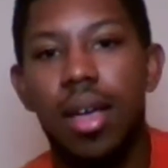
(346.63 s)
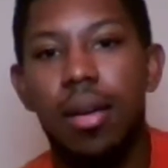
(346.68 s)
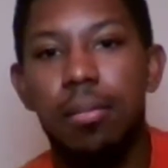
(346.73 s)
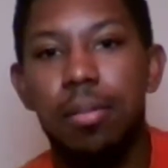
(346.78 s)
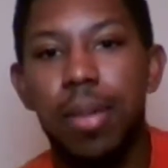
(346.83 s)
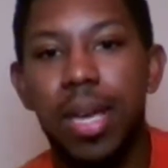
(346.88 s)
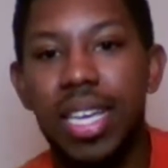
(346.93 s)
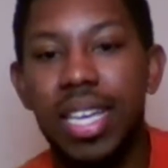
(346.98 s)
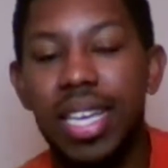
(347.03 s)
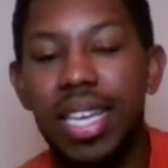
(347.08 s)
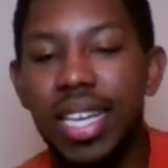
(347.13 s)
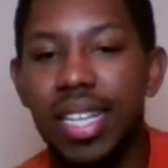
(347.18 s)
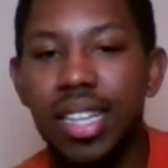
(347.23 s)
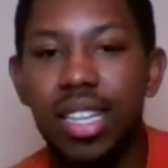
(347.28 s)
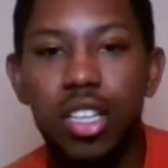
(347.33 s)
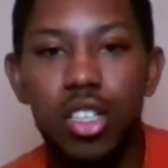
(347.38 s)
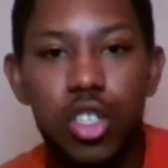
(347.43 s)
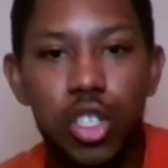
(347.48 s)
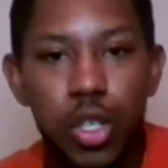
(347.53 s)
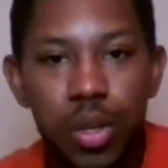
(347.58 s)
making it
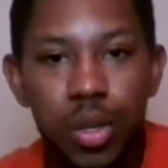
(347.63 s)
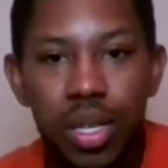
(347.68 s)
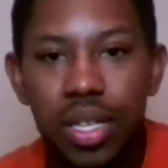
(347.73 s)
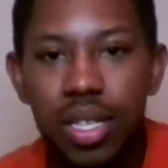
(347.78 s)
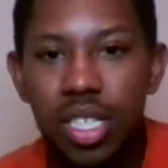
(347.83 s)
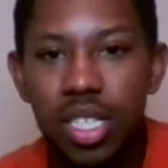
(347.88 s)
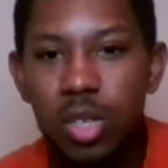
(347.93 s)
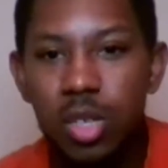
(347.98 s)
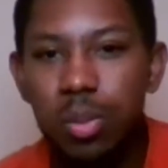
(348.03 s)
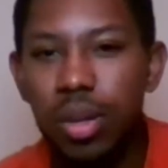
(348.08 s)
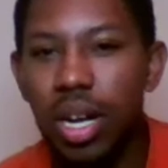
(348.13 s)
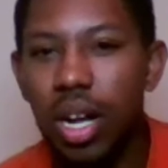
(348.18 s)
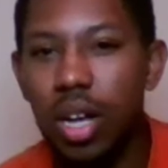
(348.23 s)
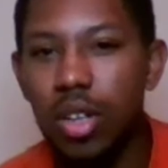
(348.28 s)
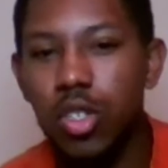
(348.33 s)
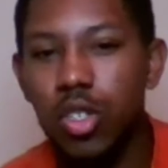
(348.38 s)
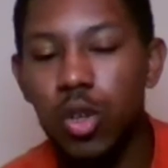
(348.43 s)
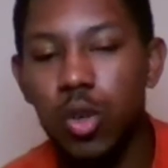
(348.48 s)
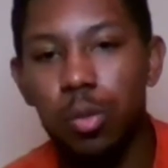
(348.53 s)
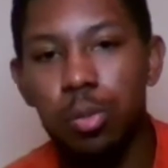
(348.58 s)
luxurious, but
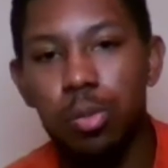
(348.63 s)
also